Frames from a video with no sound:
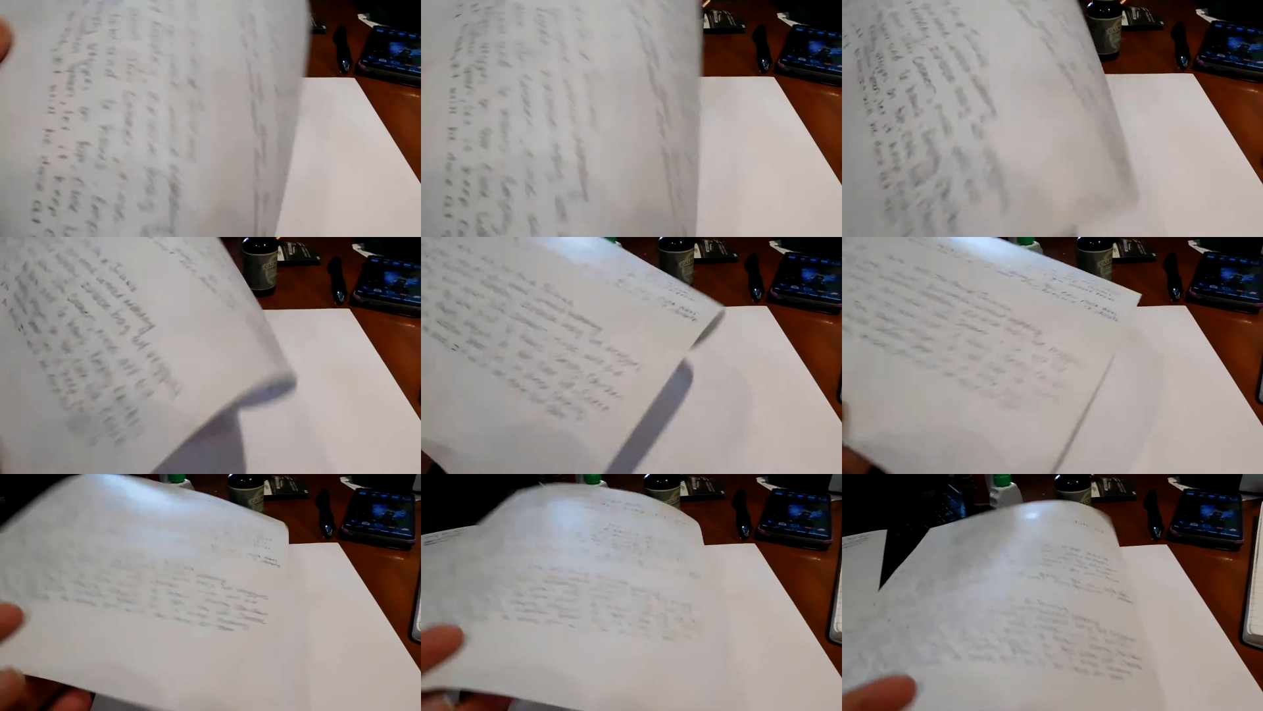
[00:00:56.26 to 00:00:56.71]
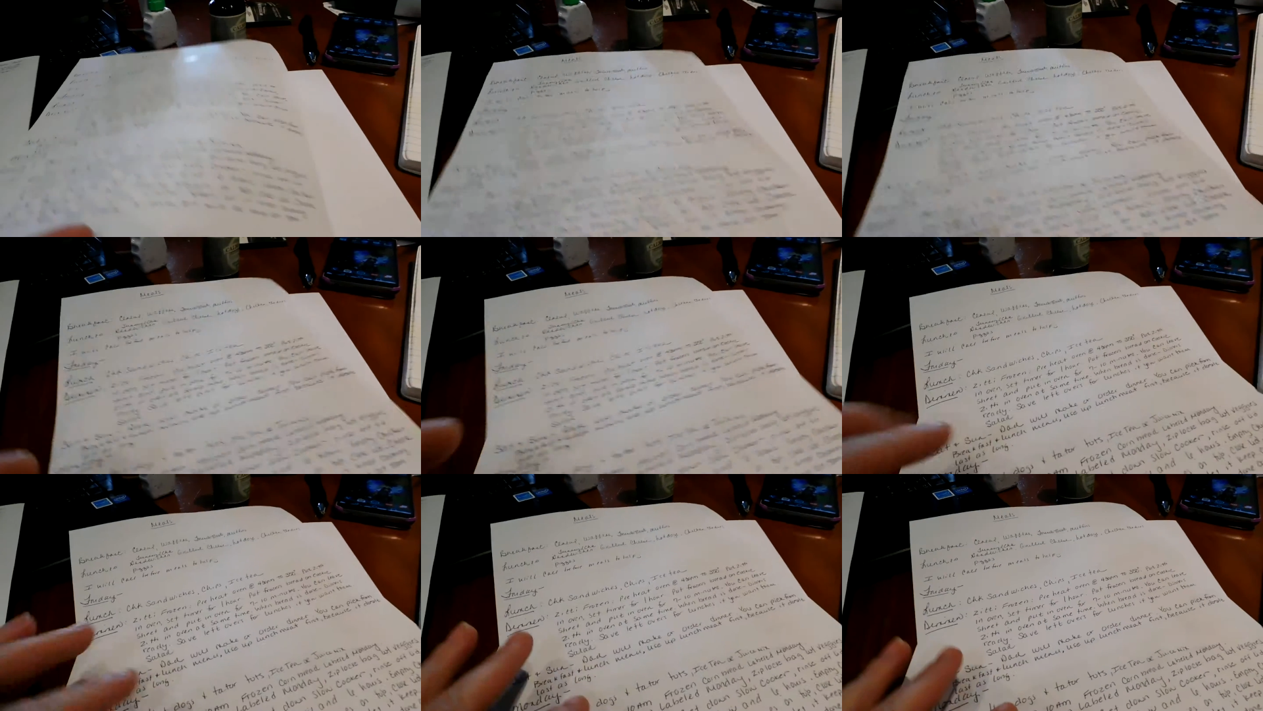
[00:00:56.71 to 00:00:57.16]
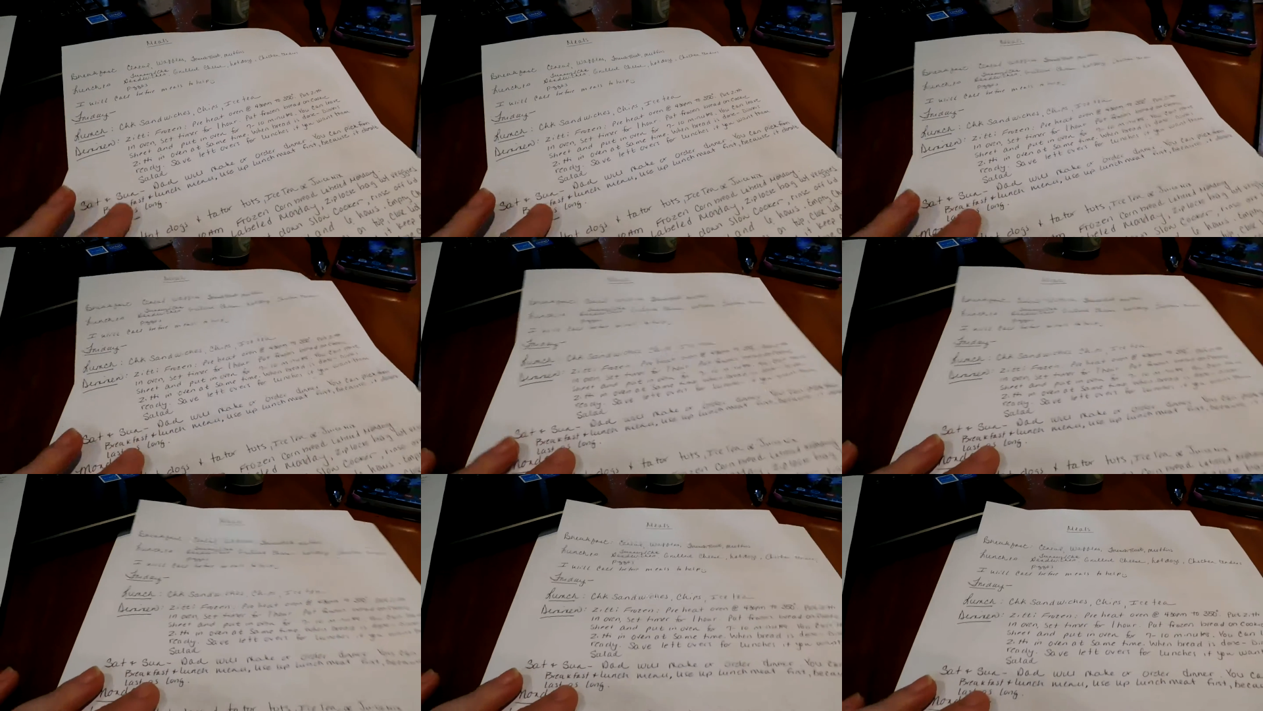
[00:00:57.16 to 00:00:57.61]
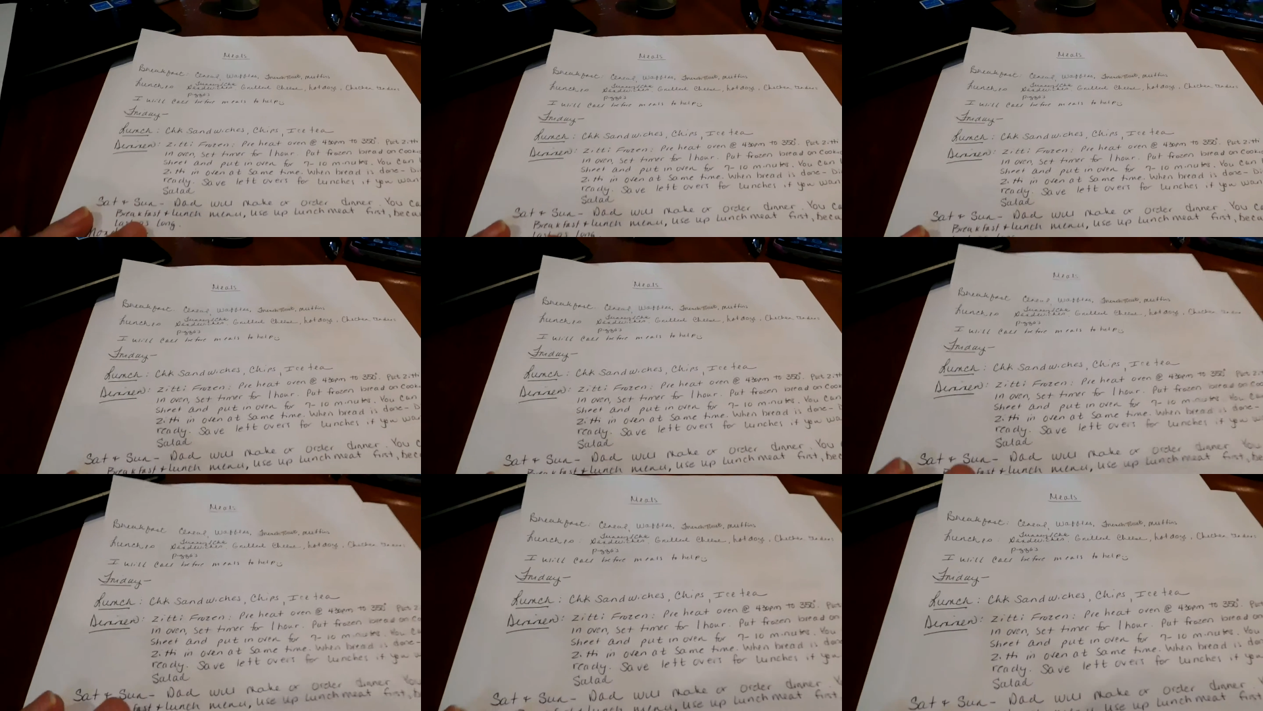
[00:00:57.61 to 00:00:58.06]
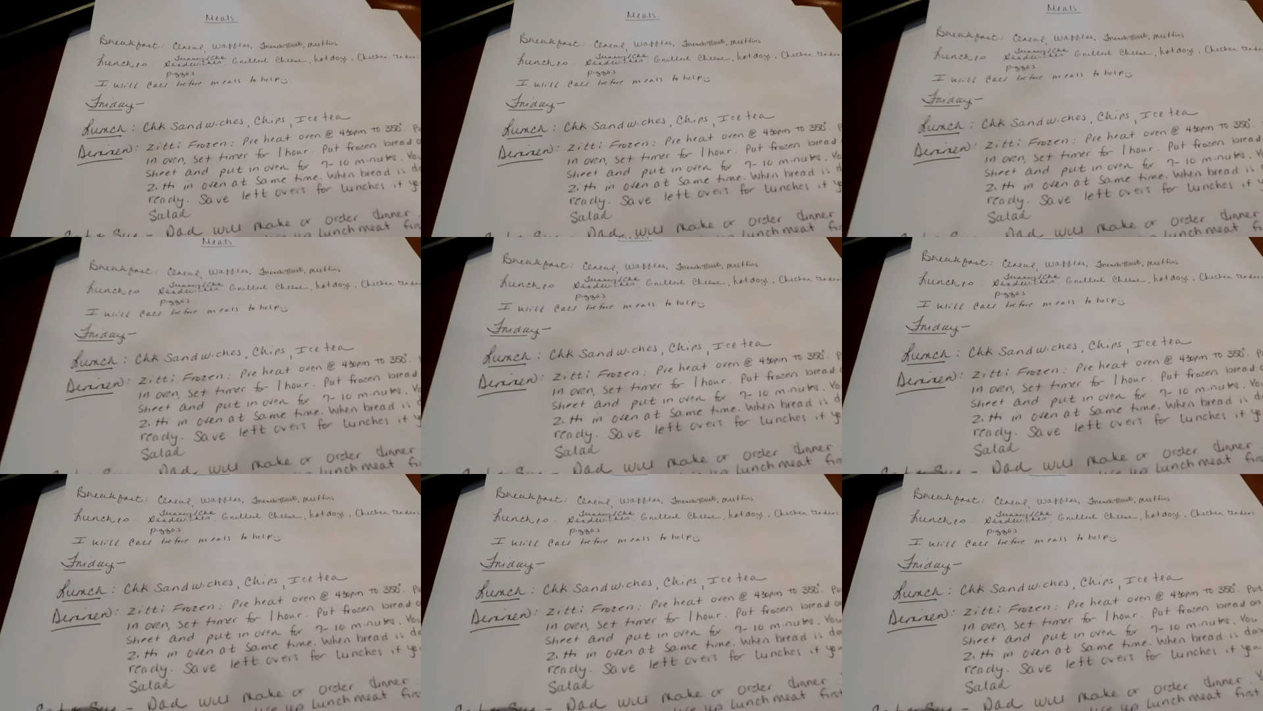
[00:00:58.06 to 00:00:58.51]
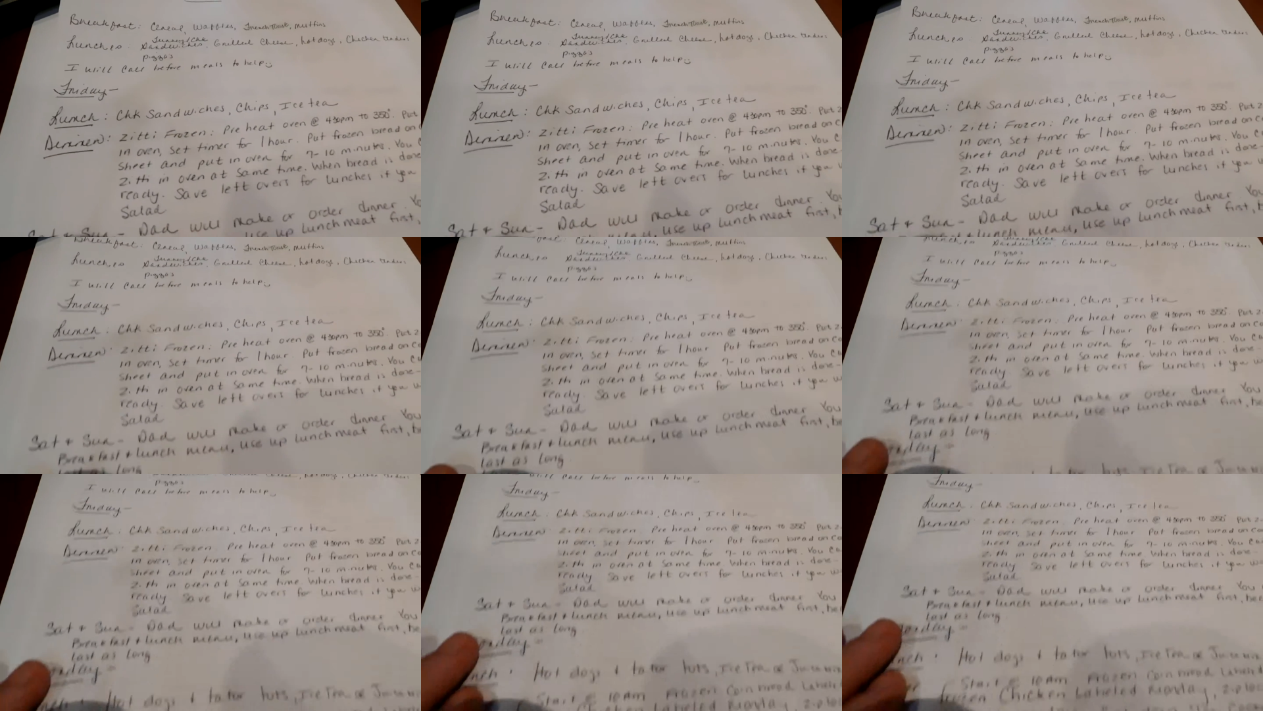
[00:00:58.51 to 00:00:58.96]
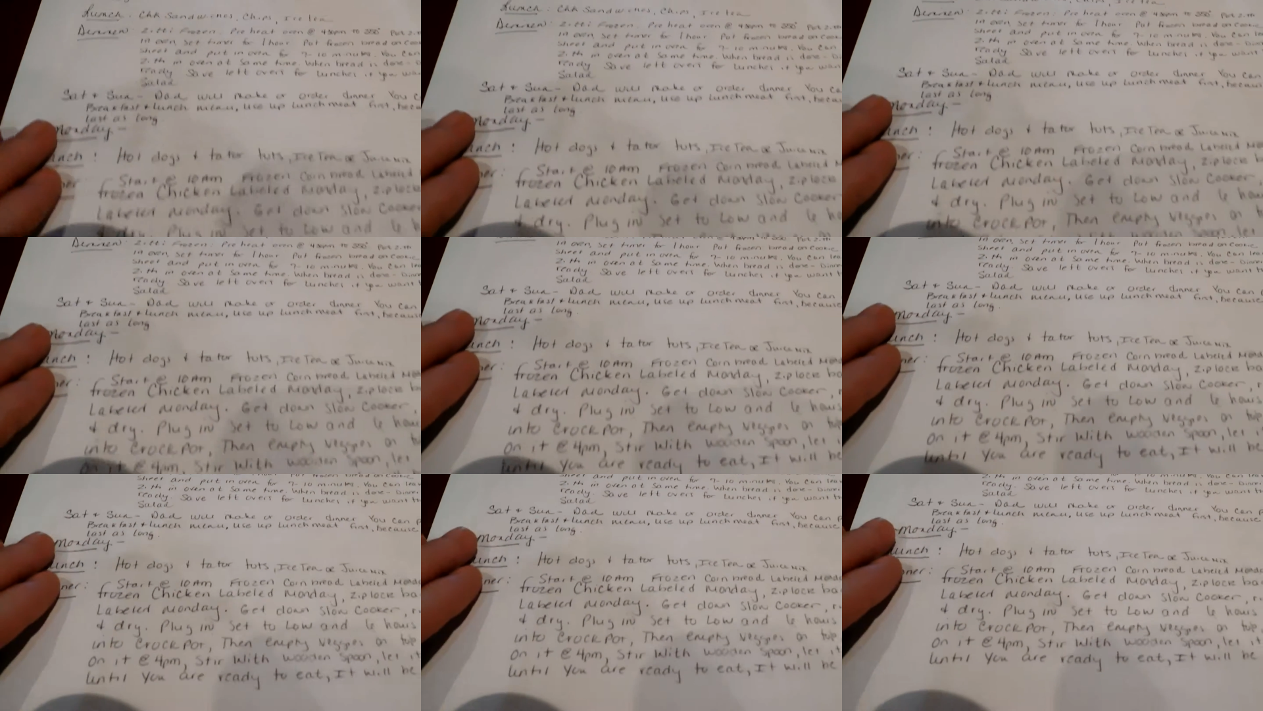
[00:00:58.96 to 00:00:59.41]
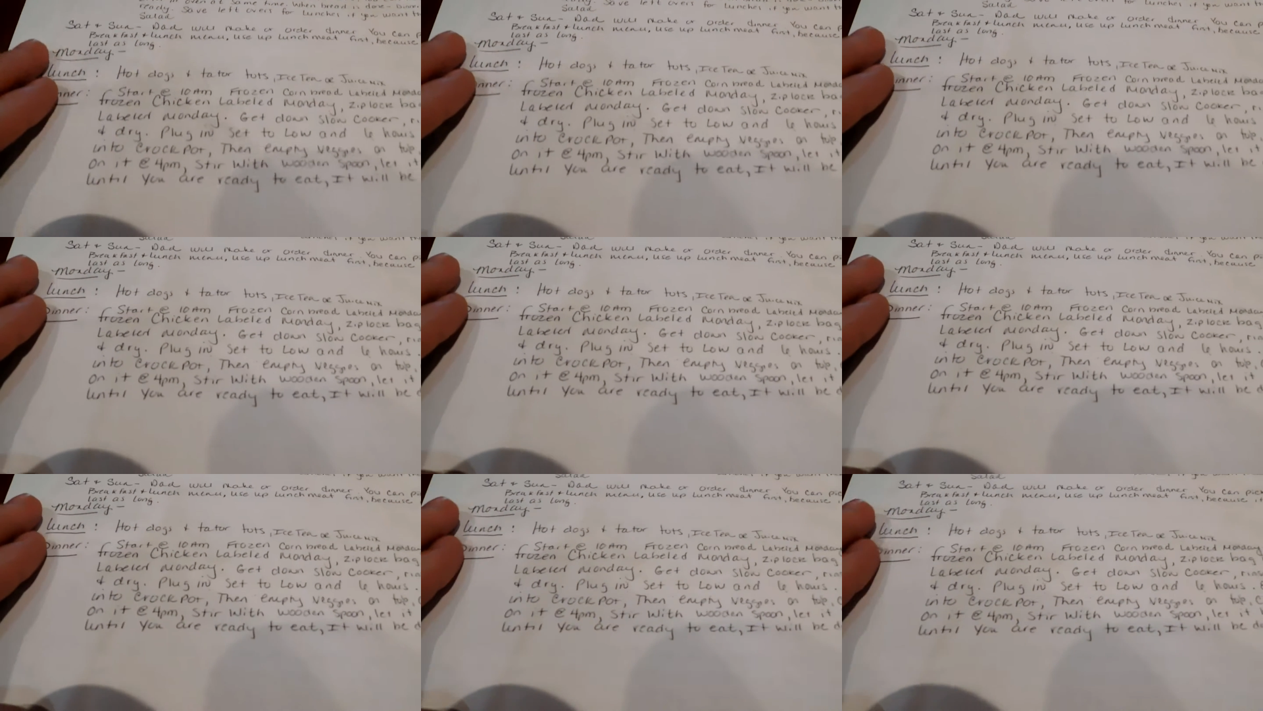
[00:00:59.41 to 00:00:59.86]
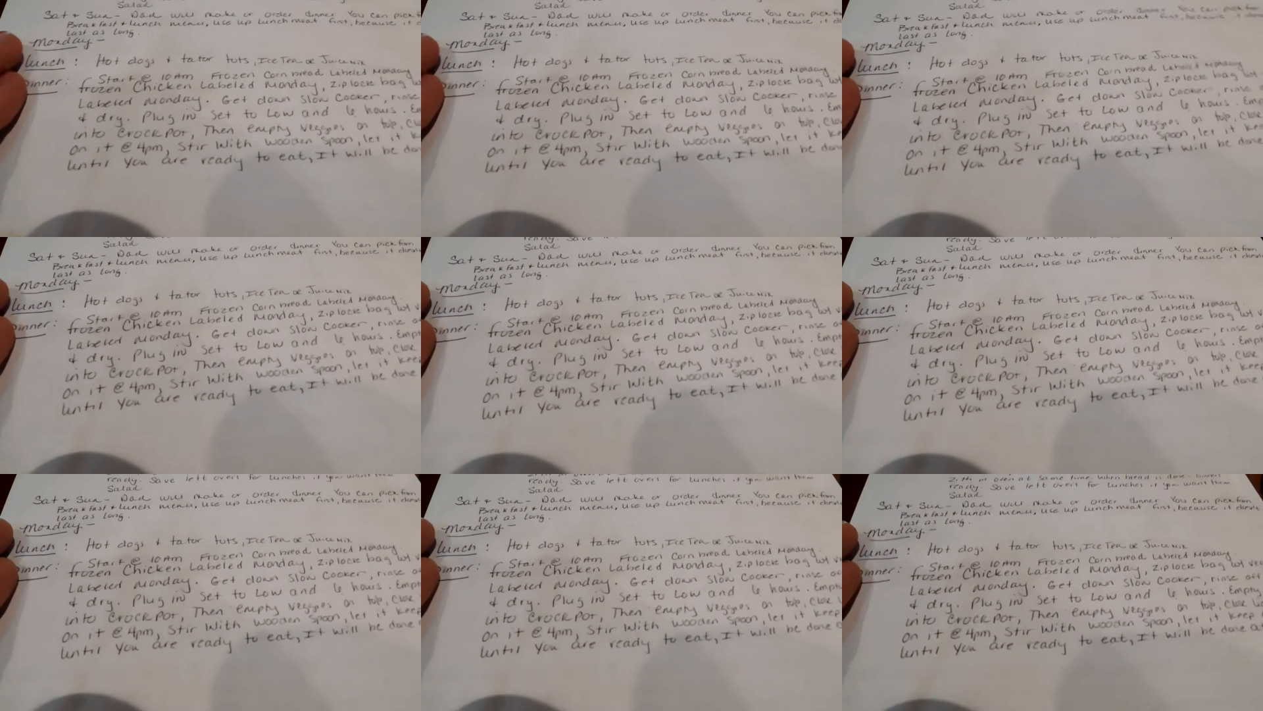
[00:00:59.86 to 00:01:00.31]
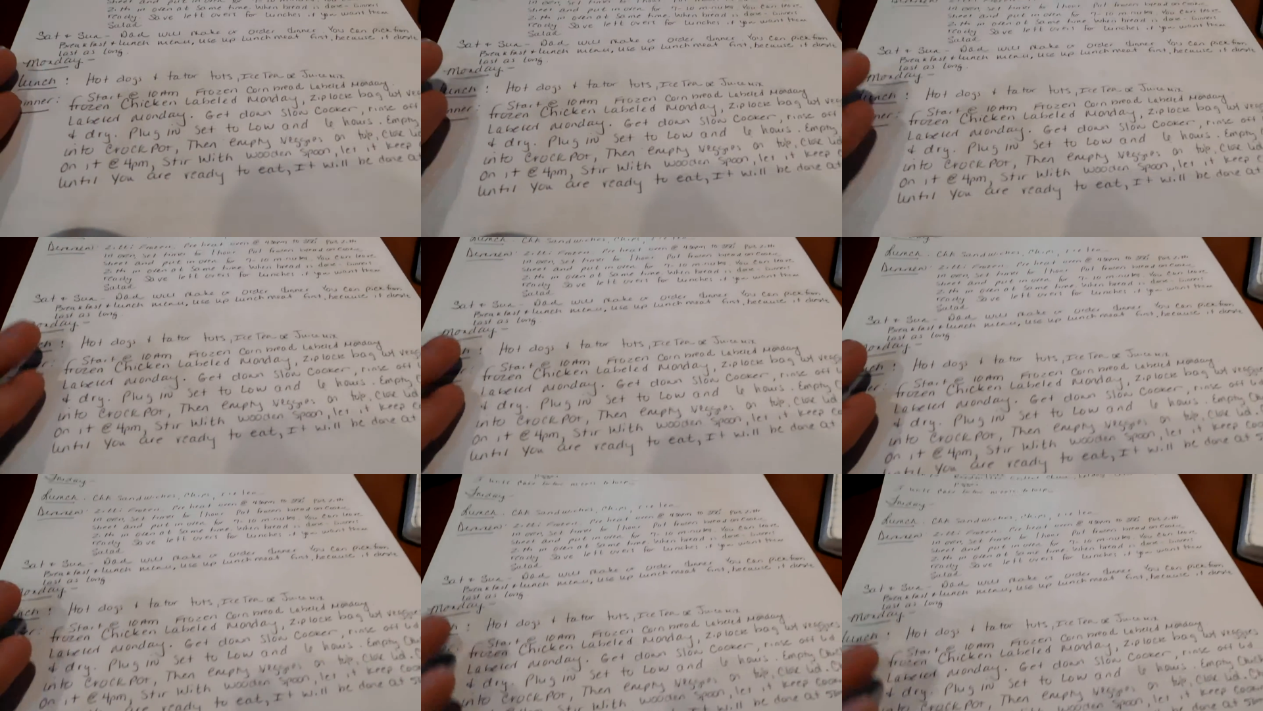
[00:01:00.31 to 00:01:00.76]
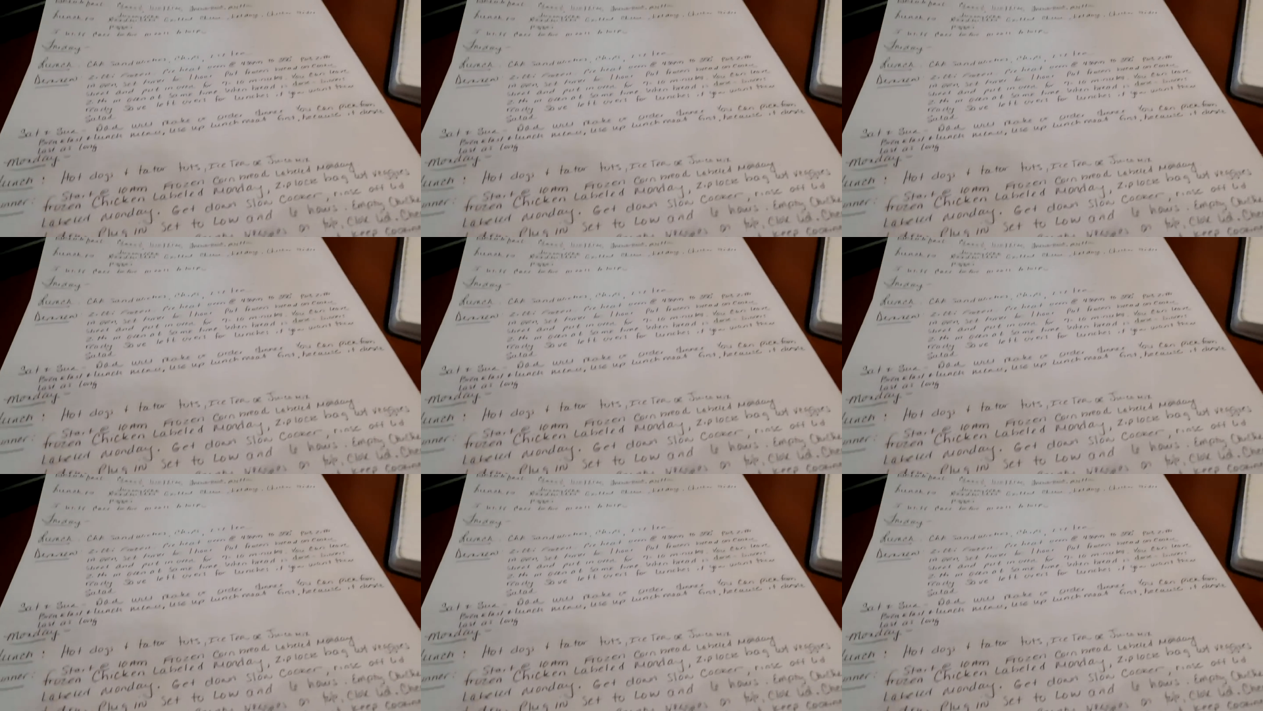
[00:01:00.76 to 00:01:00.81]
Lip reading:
No face is visible, so there are no lips to read.